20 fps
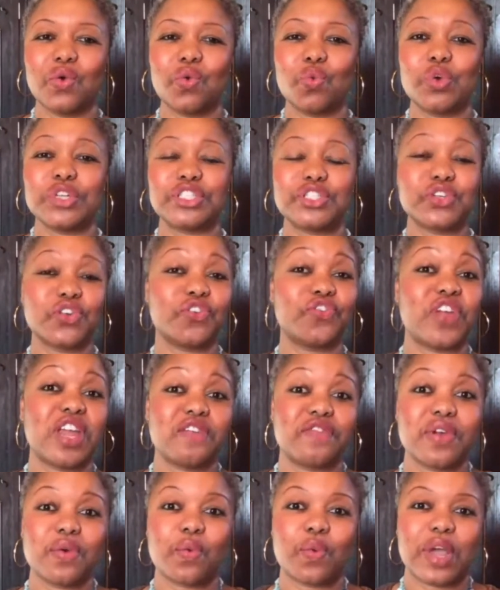what's your
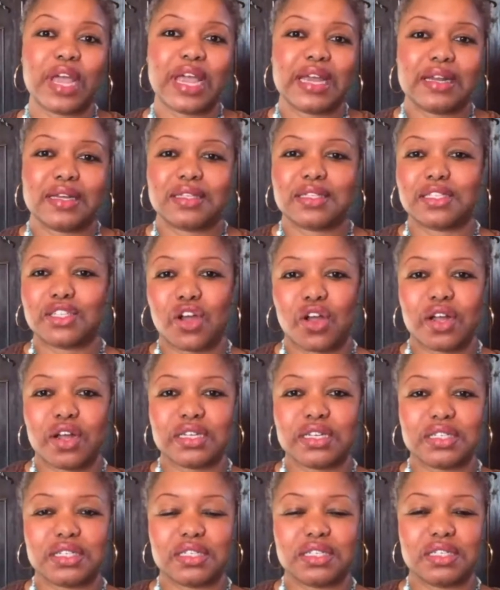favorite way to
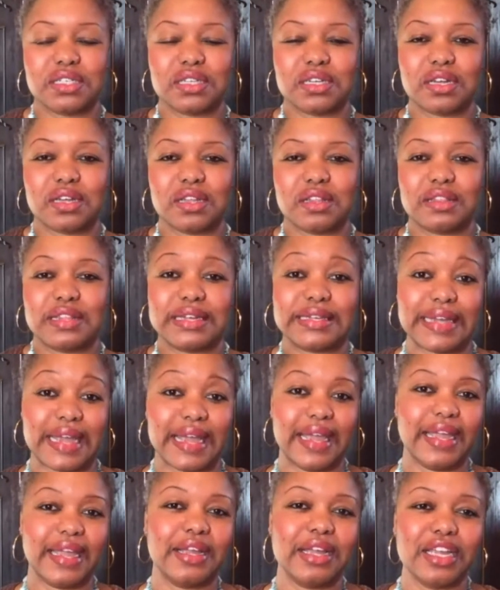start the
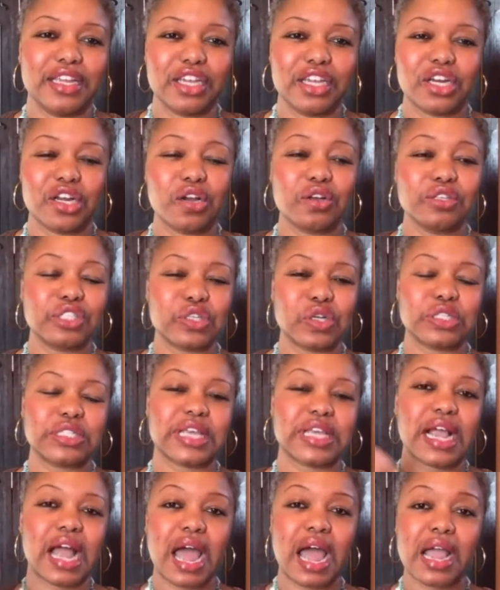day? So
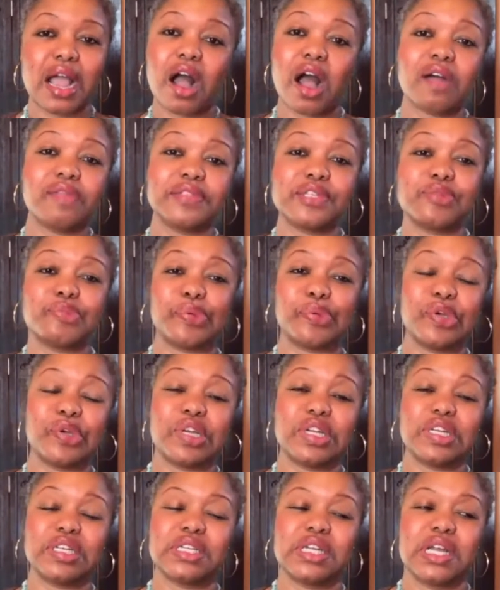it's like, I often
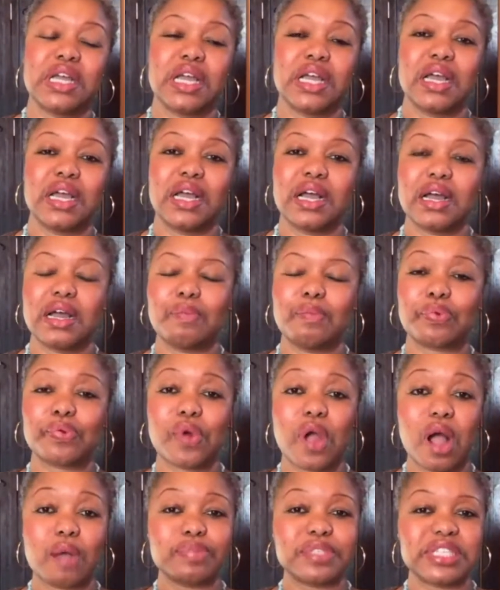put
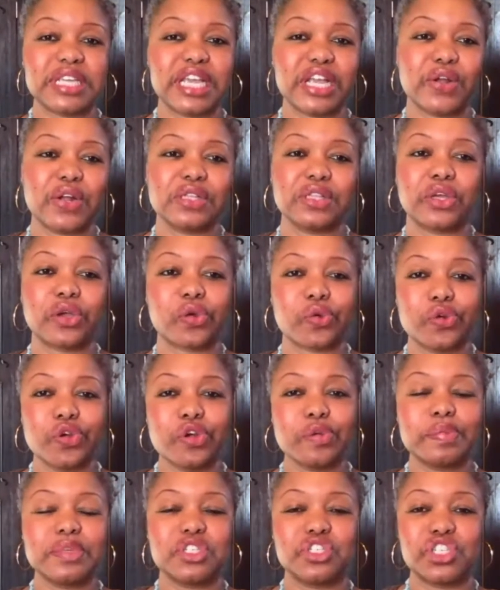prompts here in the
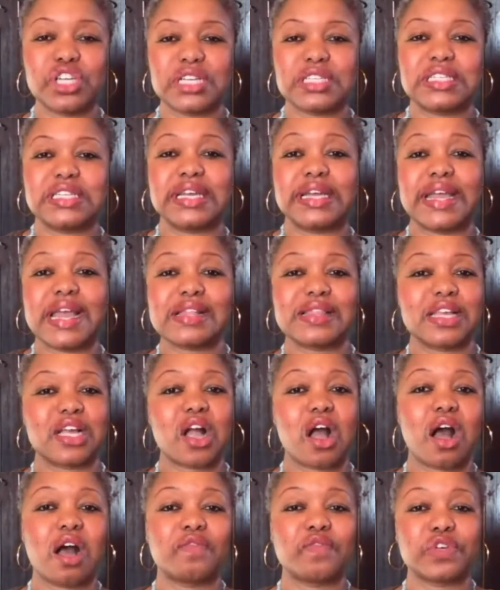group just to get the
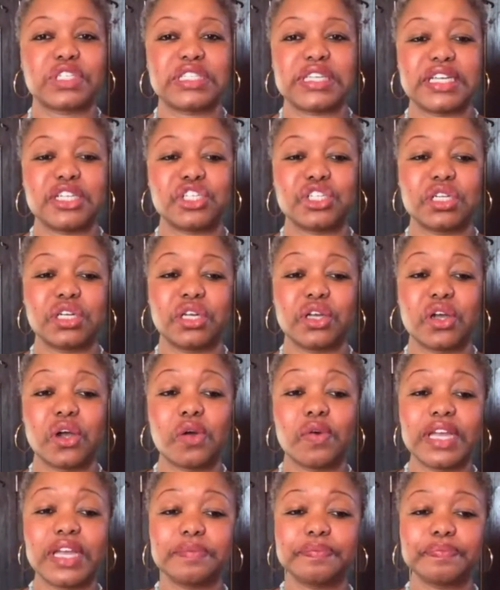conversation
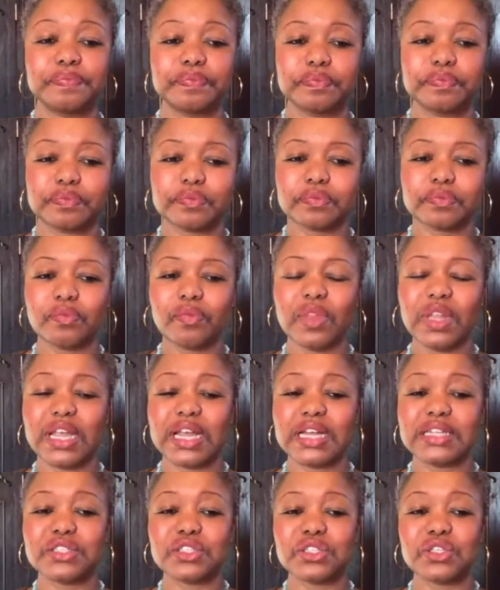going.
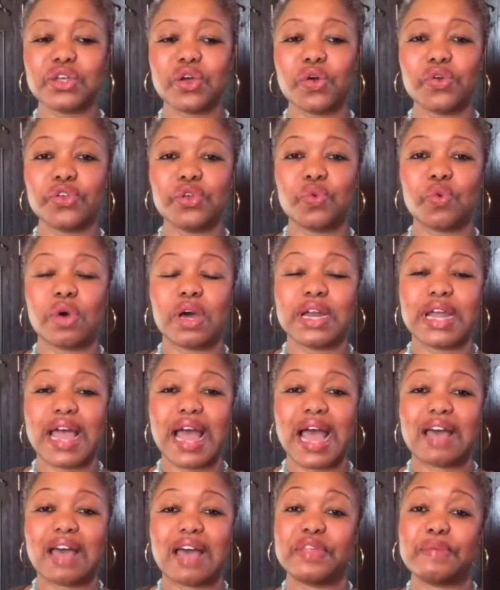And so you want to
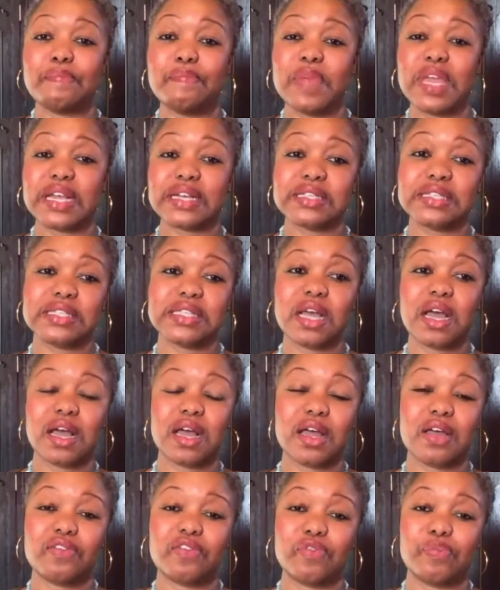have the mix
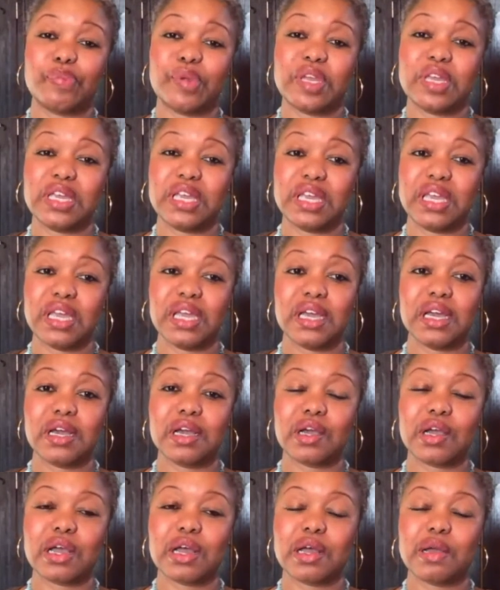of being
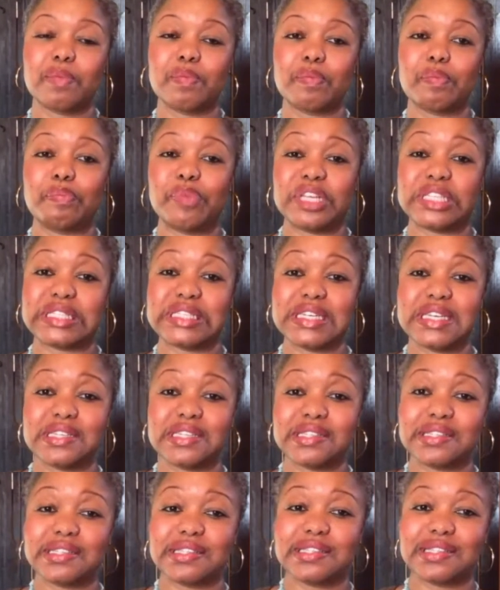
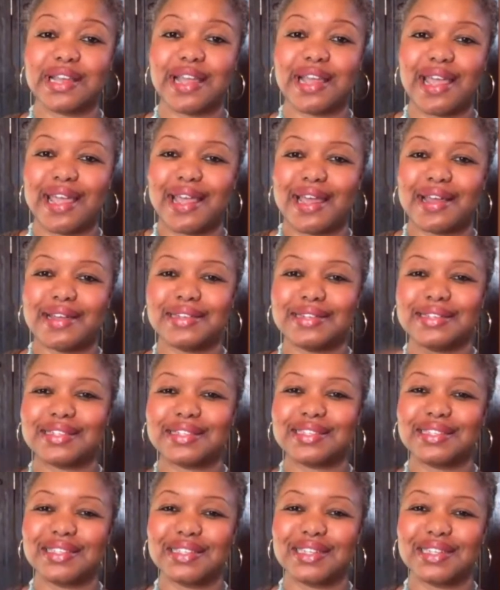business and